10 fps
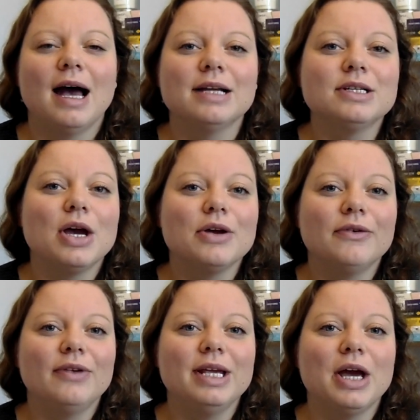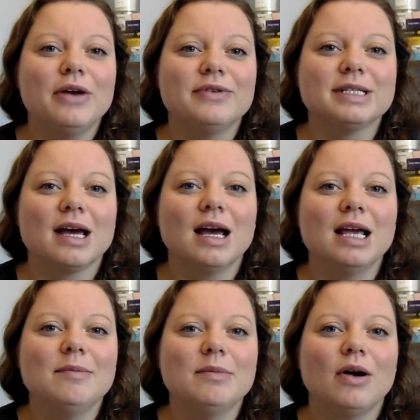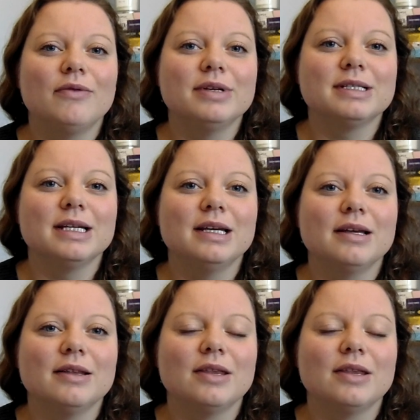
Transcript: And hopefully over time, obviously